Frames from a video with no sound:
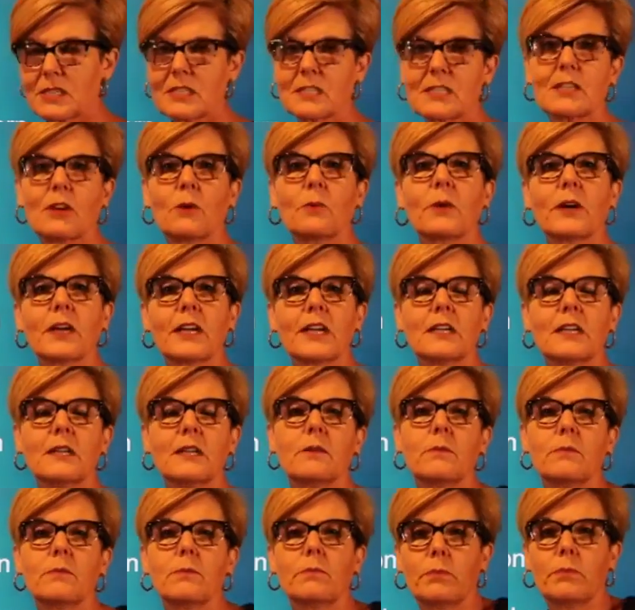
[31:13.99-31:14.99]
And so we're going
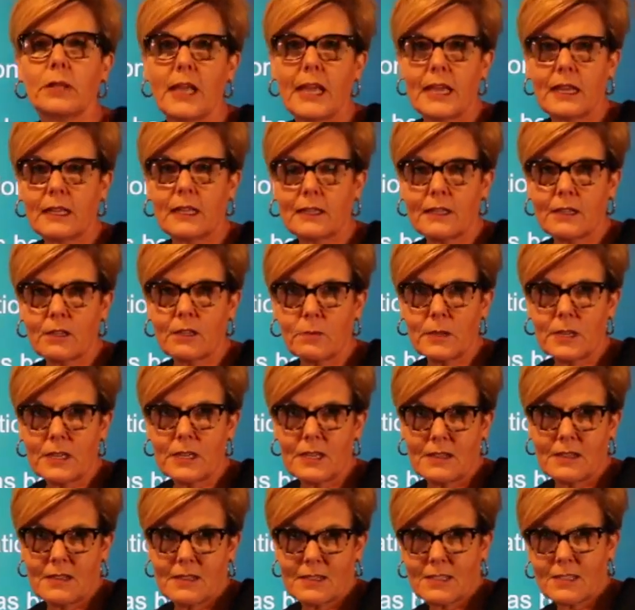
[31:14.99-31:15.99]
to play a little
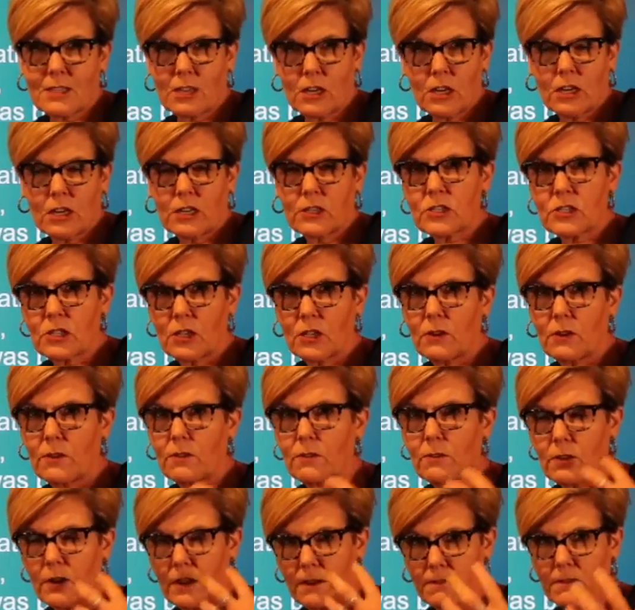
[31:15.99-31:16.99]
bit of this song.
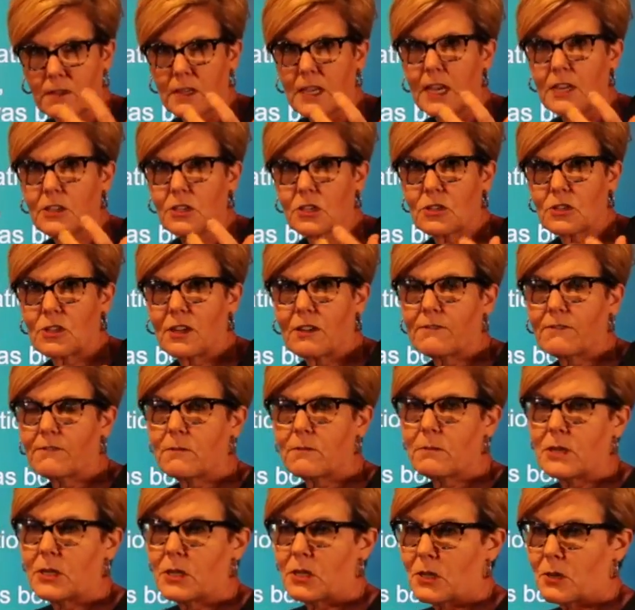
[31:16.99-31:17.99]
So if, in case you're not
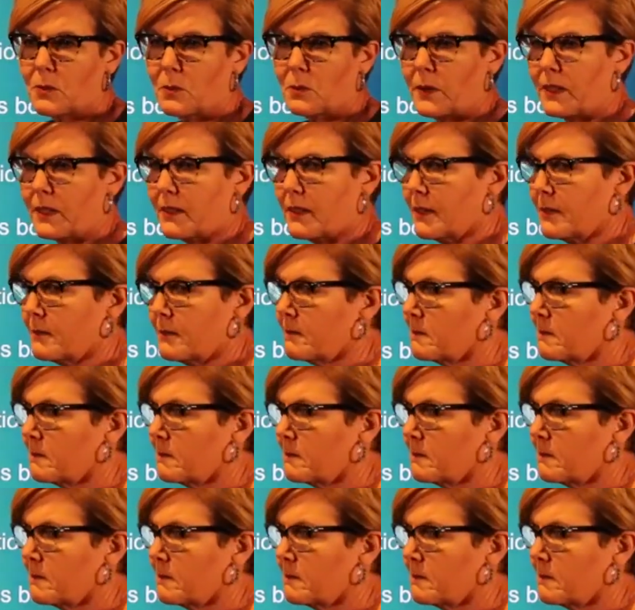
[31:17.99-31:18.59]
familiar with it.